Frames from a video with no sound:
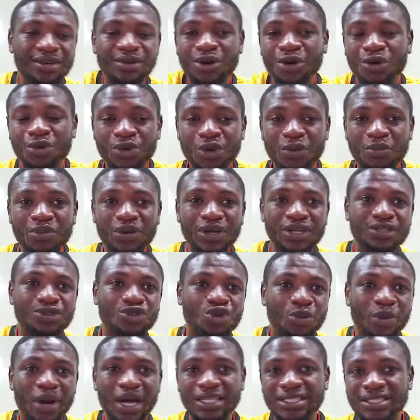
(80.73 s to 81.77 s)
No, we
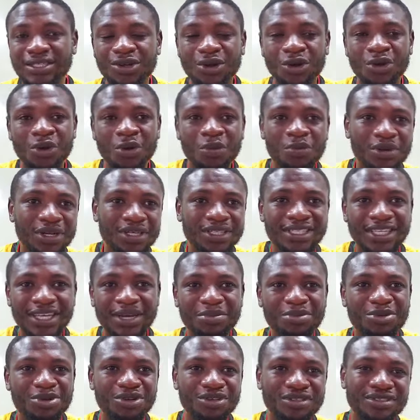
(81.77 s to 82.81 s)
played Kumasi, no, we played
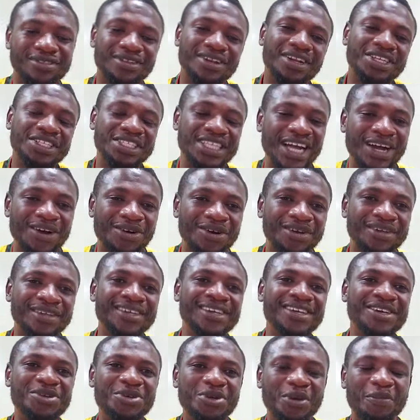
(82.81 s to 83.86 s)
Cape Coast. Later on,
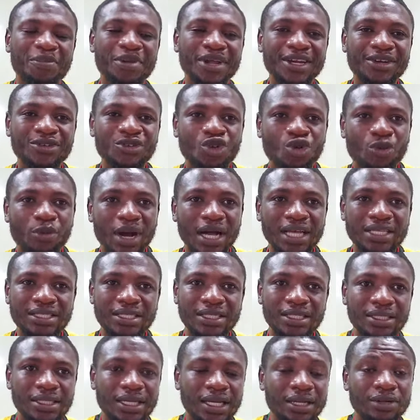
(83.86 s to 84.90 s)
we played in
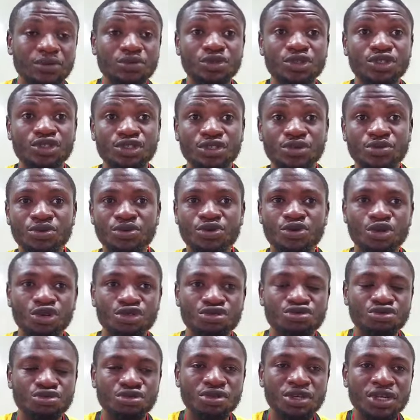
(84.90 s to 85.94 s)
Kumasi, then we drew, we
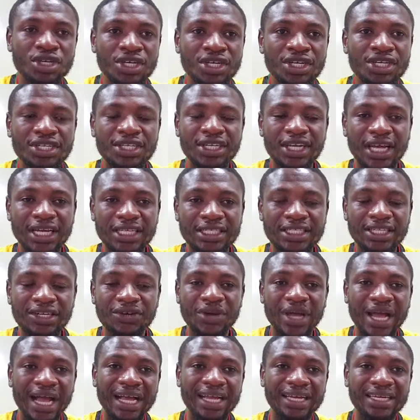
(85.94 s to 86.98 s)
go to
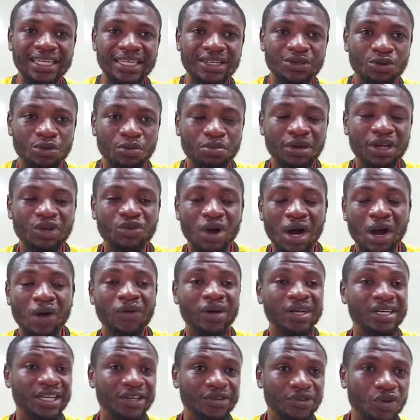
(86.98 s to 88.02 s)
Nigeria, then we play
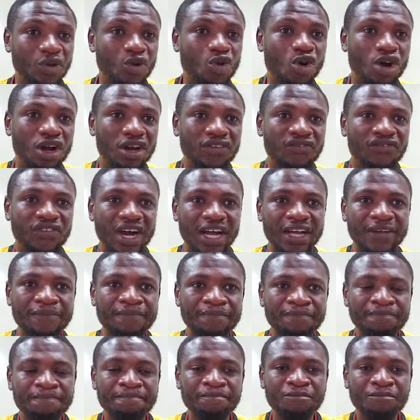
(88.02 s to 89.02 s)
1 1, then we qualify.